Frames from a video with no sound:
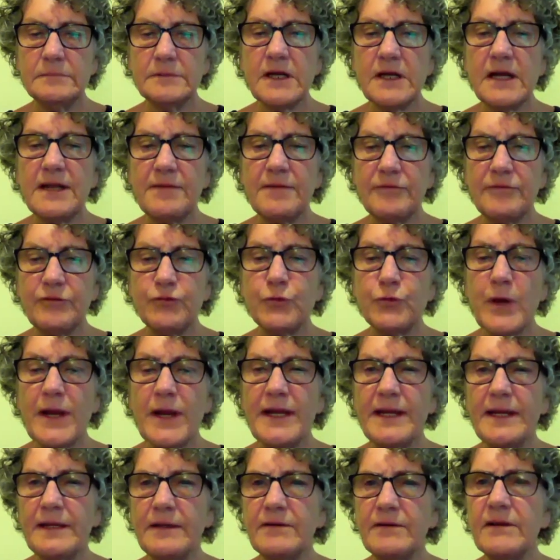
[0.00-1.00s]
kind of
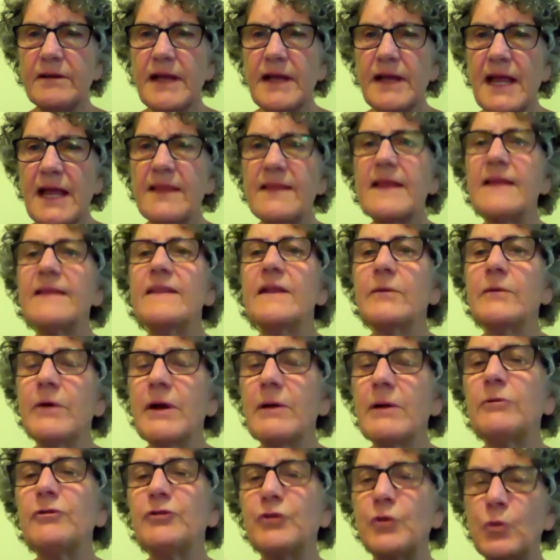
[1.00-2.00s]
drained, and then they were
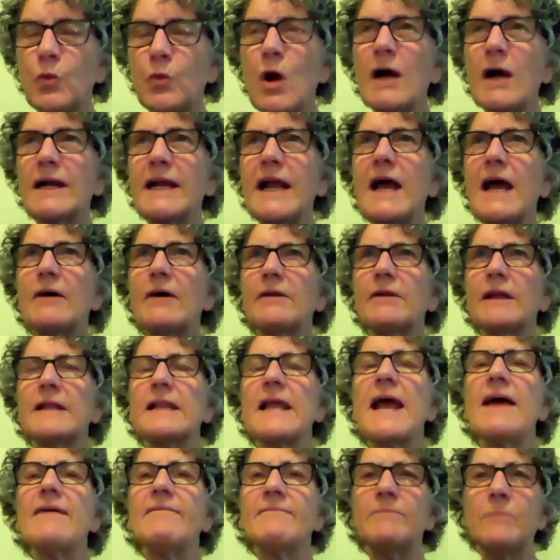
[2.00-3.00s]
able to walk out
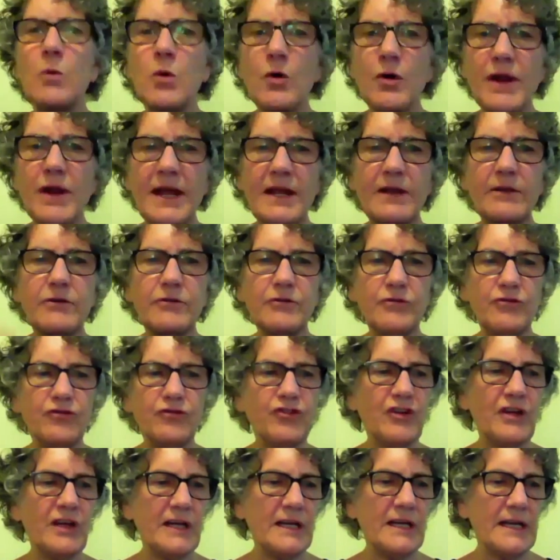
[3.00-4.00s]
and have more
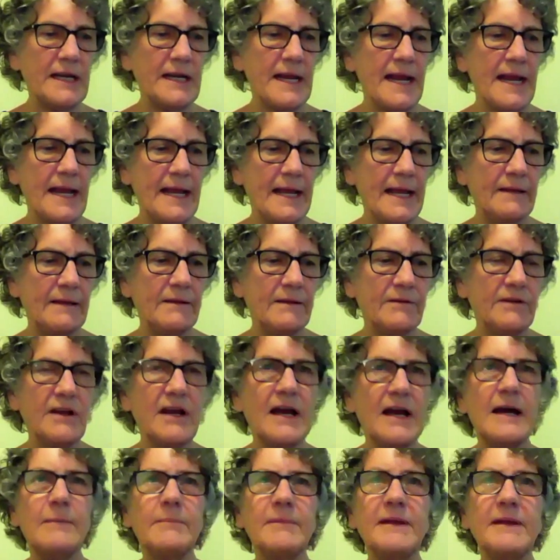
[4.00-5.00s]
energy and
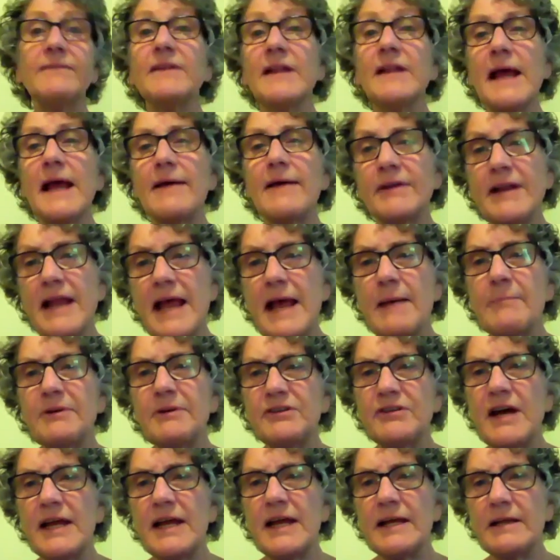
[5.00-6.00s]
even have an
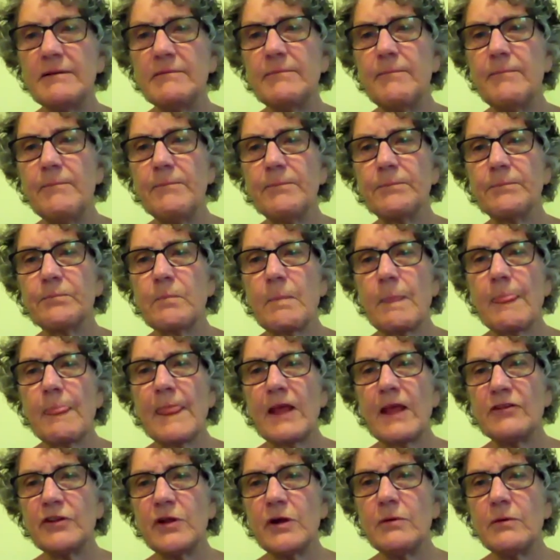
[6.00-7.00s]
appetite.
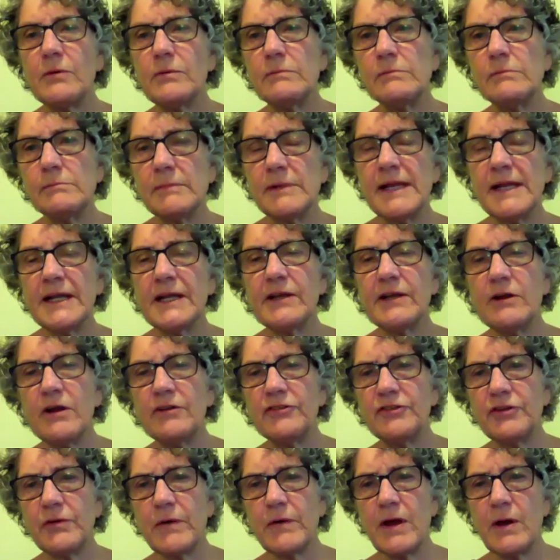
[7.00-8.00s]
So it can
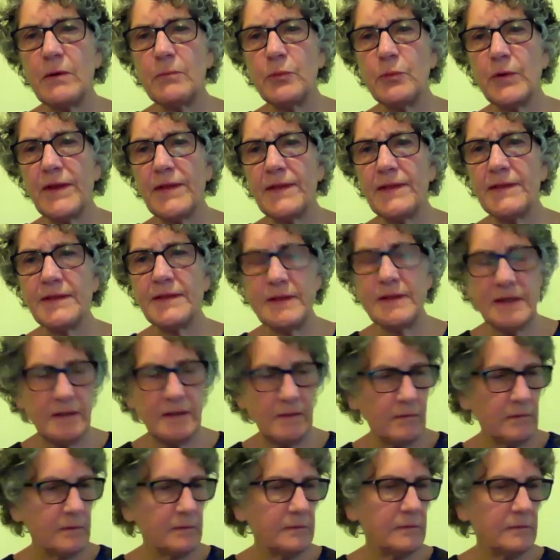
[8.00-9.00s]
also help with
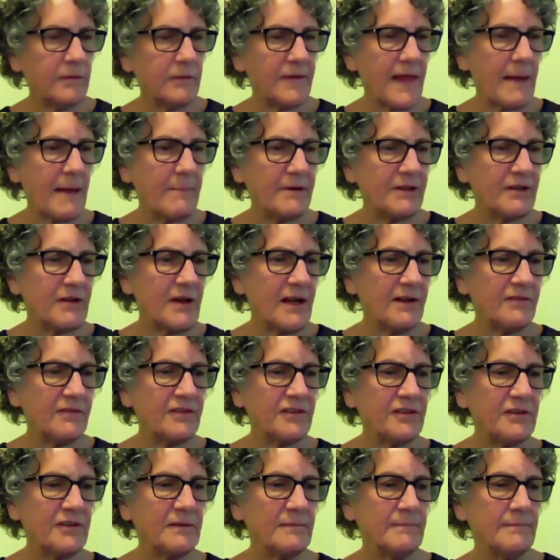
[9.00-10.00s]

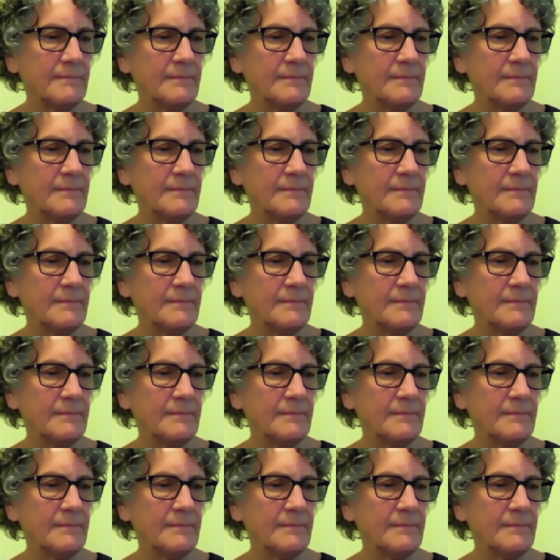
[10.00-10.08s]
appetites.